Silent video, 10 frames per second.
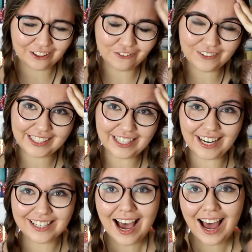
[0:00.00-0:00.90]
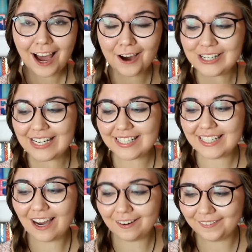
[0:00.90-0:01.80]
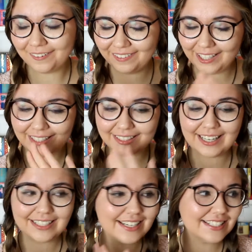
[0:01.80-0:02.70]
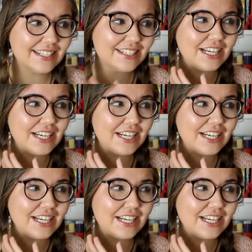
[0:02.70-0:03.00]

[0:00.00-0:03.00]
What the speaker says: Oh my god, how does the author think that this is